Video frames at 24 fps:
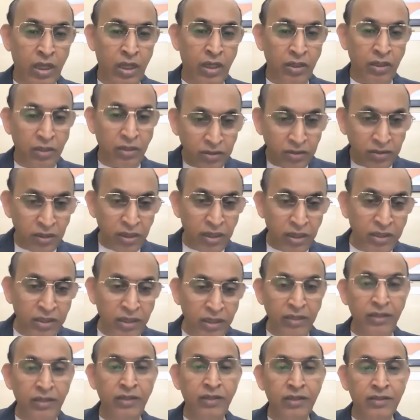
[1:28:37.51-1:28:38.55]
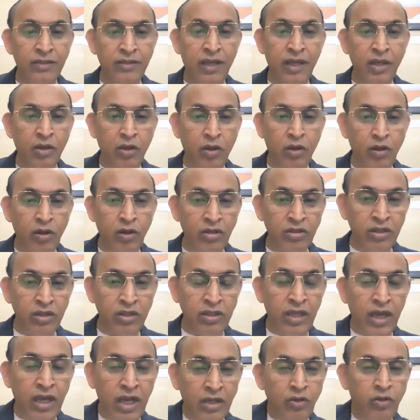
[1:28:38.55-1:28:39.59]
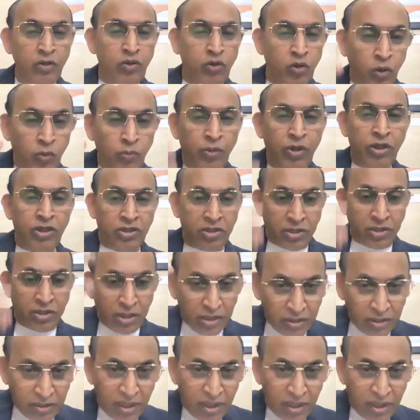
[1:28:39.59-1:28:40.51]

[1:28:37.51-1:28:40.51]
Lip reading: It is written in the psychology that you must